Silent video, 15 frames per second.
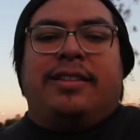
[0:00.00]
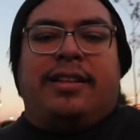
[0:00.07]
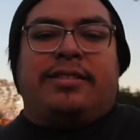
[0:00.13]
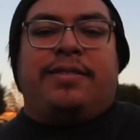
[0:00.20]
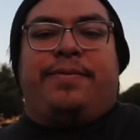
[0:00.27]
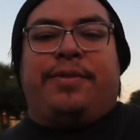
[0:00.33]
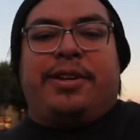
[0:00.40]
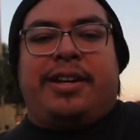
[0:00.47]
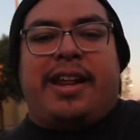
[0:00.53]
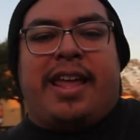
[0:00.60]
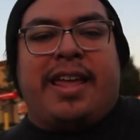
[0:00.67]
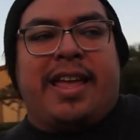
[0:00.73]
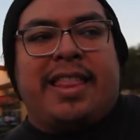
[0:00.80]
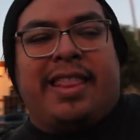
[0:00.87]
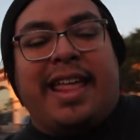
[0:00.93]
That's it for today.
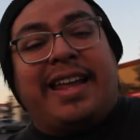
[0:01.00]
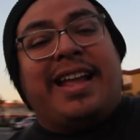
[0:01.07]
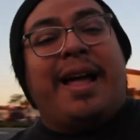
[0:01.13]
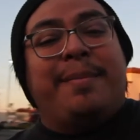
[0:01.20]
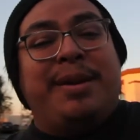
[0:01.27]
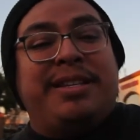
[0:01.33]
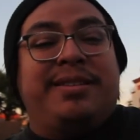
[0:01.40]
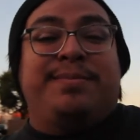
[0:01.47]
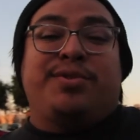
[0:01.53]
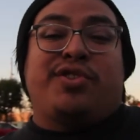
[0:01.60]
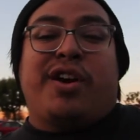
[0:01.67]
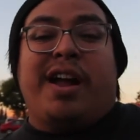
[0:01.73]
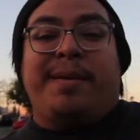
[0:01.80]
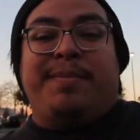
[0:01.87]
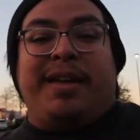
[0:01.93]
Like, comment, and
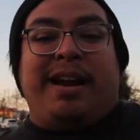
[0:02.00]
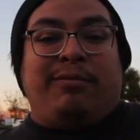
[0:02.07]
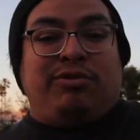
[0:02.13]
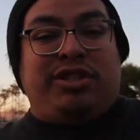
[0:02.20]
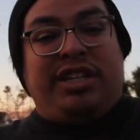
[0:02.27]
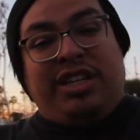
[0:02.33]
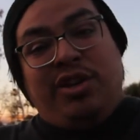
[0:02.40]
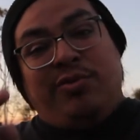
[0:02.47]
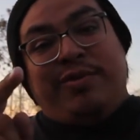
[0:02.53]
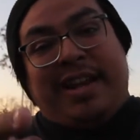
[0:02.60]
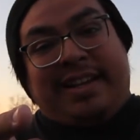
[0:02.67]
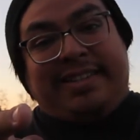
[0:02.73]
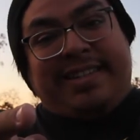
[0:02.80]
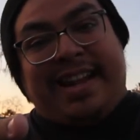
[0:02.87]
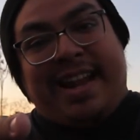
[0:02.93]
subscribe, and I will see you
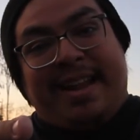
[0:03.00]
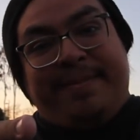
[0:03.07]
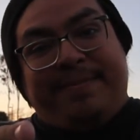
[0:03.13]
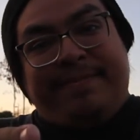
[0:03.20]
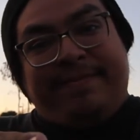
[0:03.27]
next time.